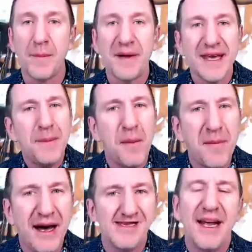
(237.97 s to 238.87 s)
But keep in
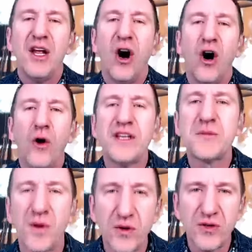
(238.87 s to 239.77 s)
mind, all the
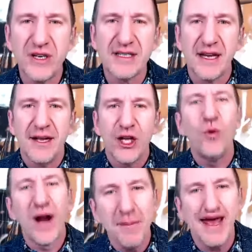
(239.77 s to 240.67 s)
splurges, you
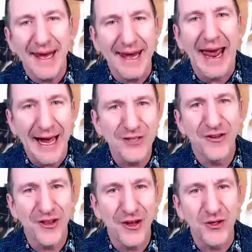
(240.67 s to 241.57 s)
want to pay cash
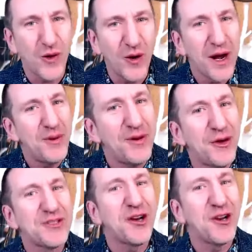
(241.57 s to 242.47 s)
for those. We don't want to
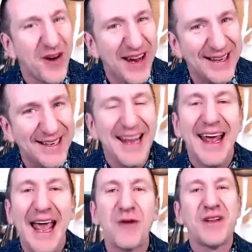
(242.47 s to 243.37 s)
those on credit
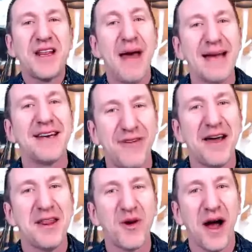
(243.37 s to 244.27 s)
and really
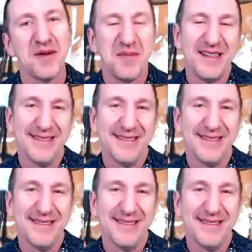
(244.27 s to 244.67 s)
magnify the problem.